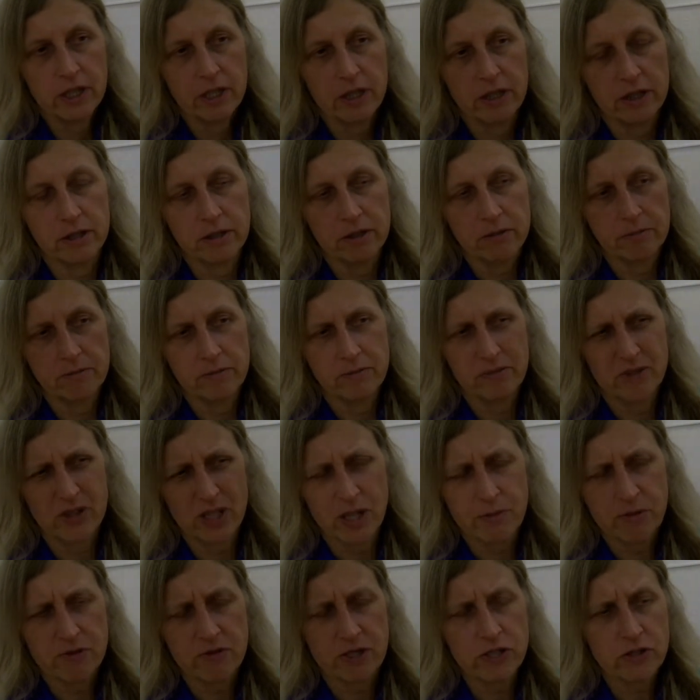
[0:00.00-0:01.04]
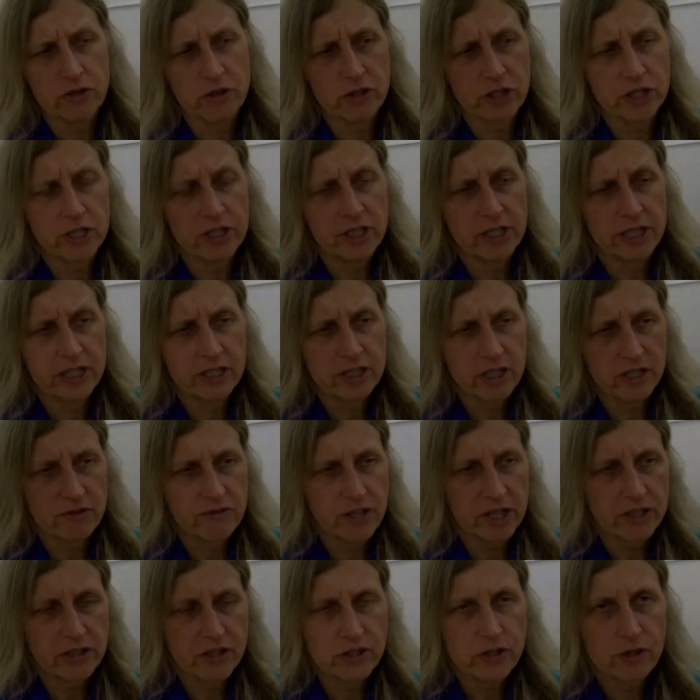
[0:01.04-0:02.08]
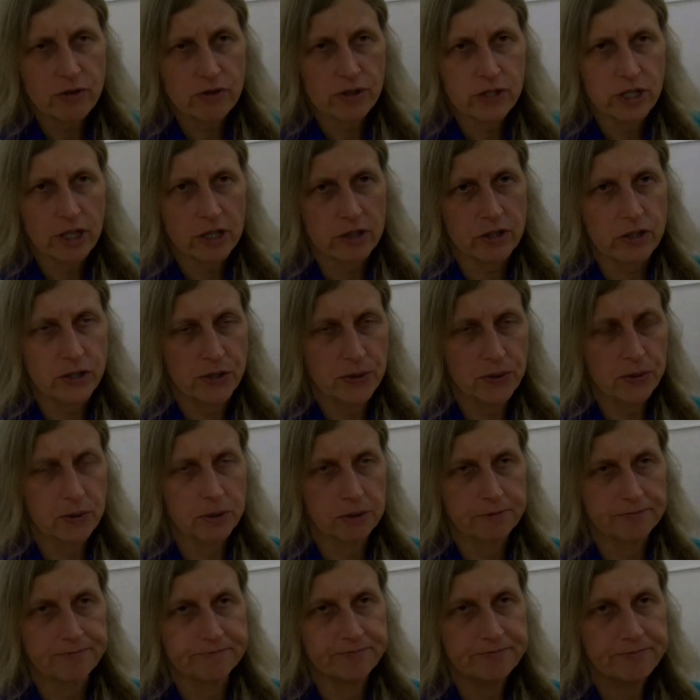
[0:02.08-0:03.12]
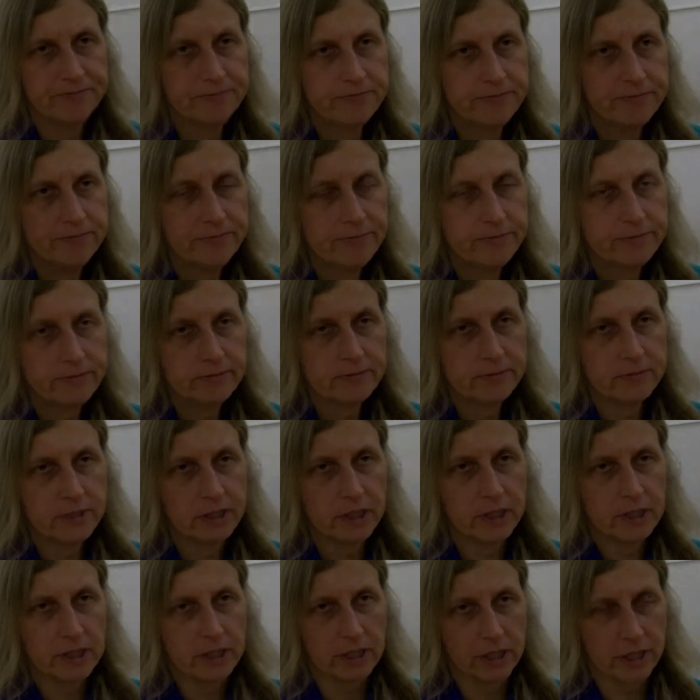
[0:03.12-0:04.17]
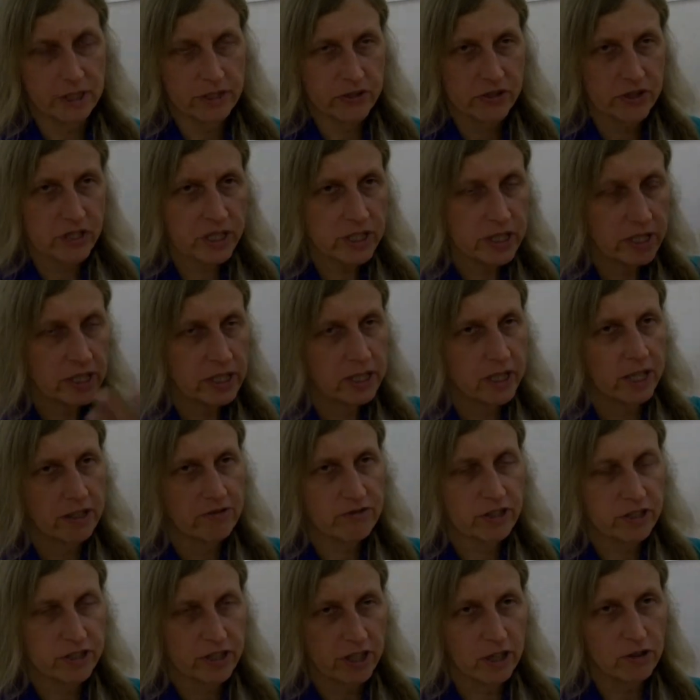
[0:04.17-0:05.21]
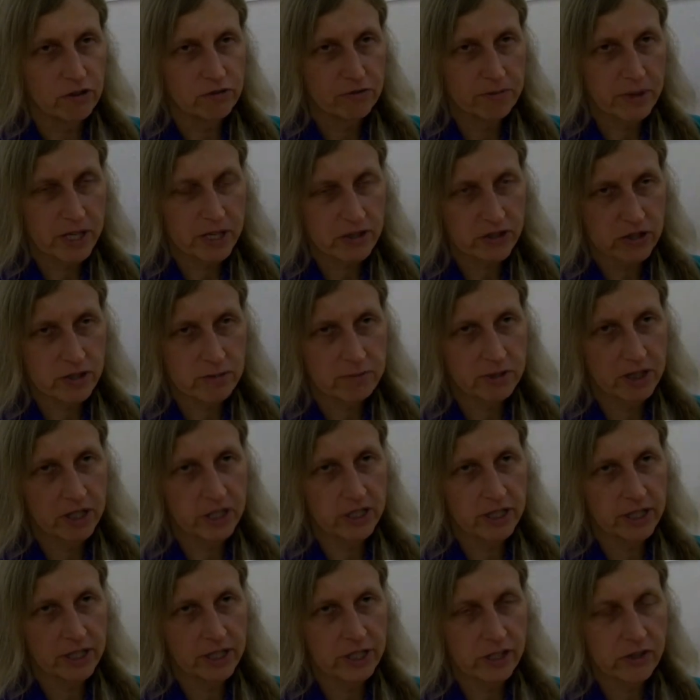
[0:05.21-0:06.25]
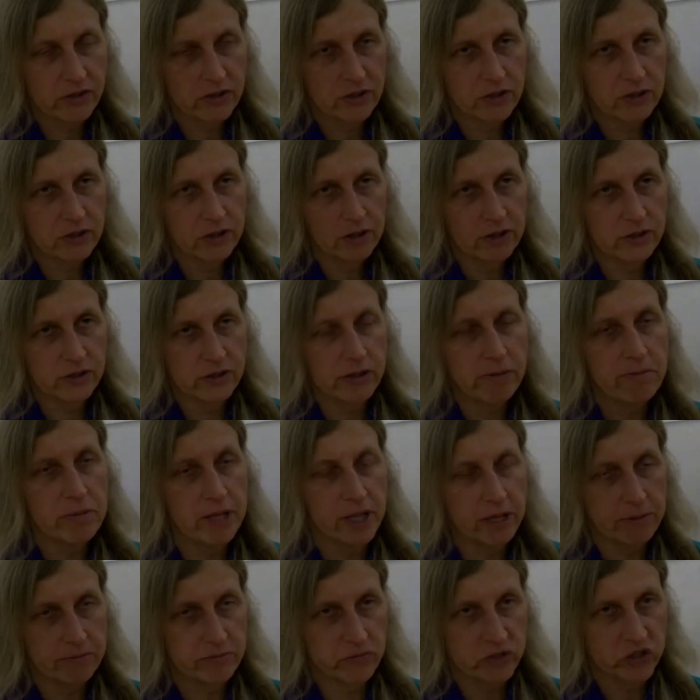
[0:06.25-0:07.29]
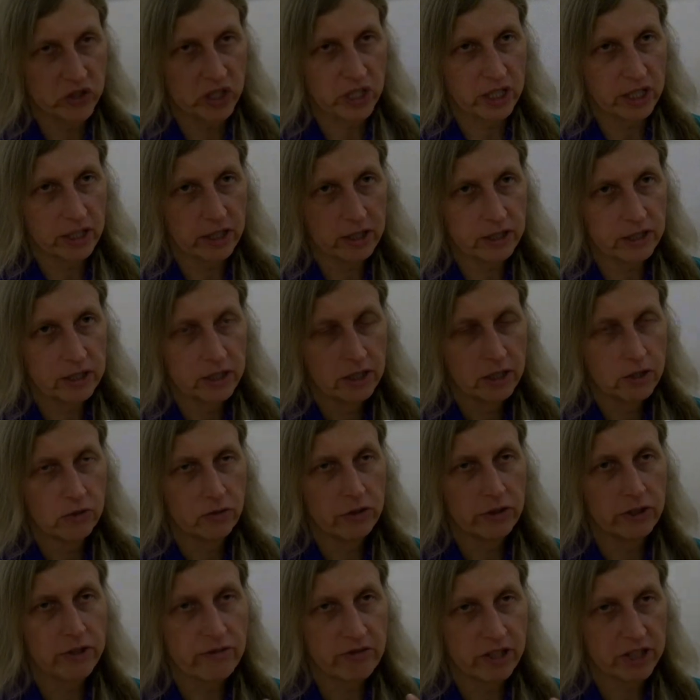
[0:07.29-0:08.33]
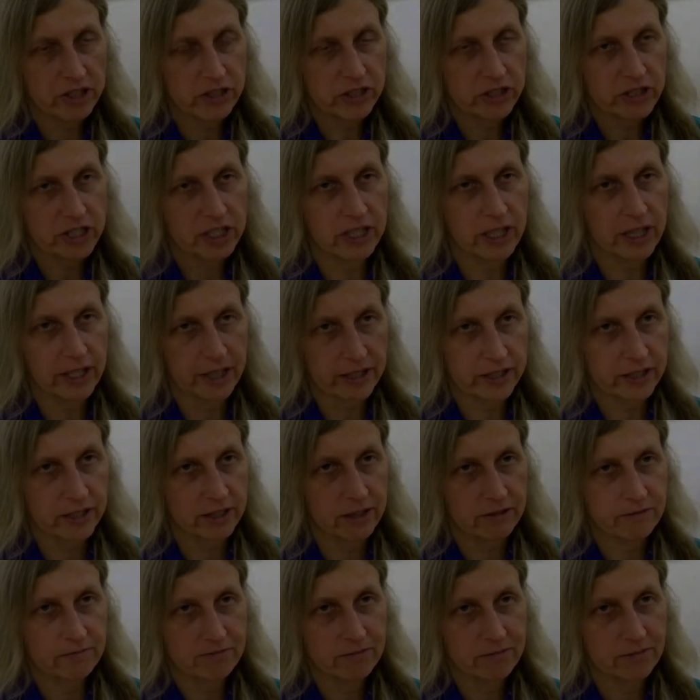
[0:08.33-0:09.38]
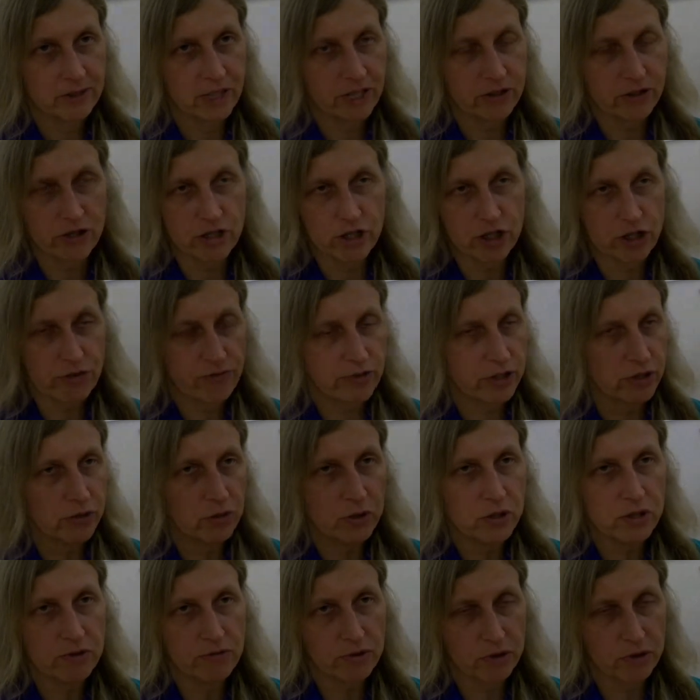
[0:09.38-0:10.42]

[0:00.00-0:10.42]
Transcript: And over time, your vicious thought will be transformed. Who actually says I'm so ugly? Where does that thought come from? Keep saying mantra, where is it? Oh, from my mother.